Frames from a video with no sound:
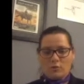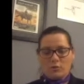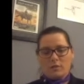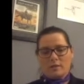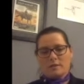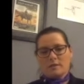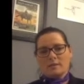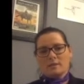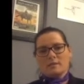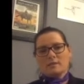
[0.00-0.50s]

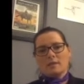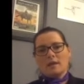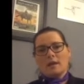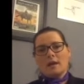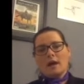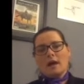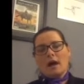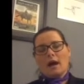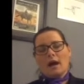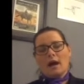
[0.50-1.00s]
reasons,
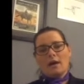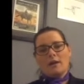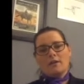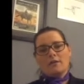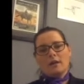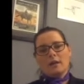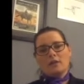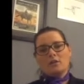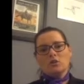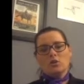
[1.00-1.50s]

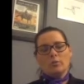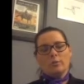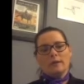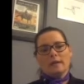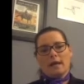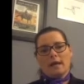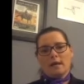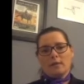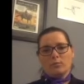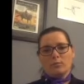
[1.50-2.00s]
then you'll
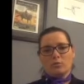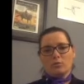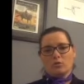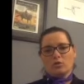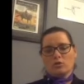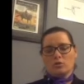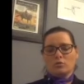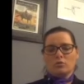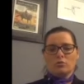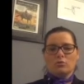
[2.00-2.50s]
be able
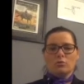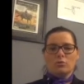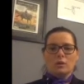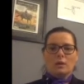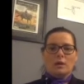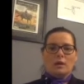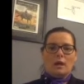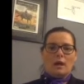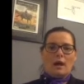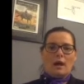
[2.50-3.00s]
to